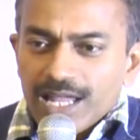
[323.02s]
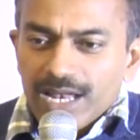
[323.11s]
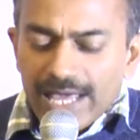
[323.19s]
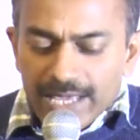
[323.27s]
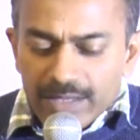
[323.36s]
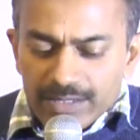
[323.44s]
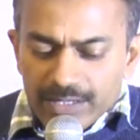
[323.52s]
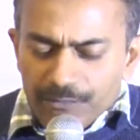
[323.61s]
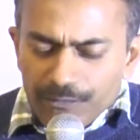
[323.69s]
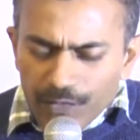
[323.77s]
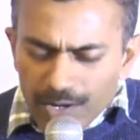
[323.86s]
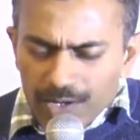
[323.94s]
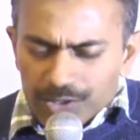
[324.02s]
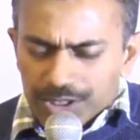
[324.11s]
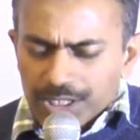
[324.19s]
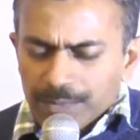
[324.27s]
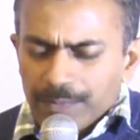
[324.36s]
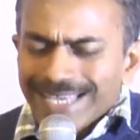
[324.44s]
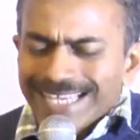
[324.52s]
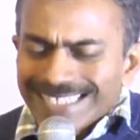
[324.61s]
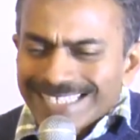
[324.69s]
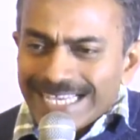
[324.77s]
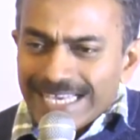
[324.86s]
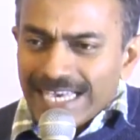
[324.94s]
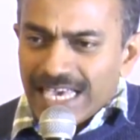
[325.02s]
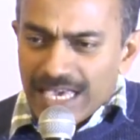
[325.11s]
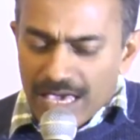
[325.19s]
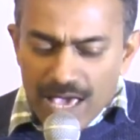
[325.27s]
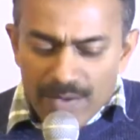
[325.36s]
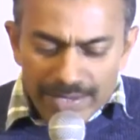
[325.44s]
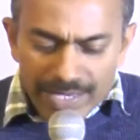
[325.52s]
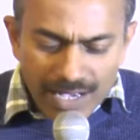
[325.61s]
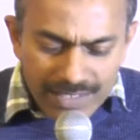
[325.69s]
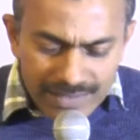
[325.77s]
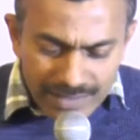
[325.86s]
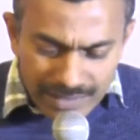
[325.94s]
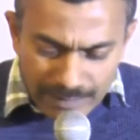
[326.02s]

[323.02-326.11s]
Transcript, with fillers: Like the fellowship is a key, because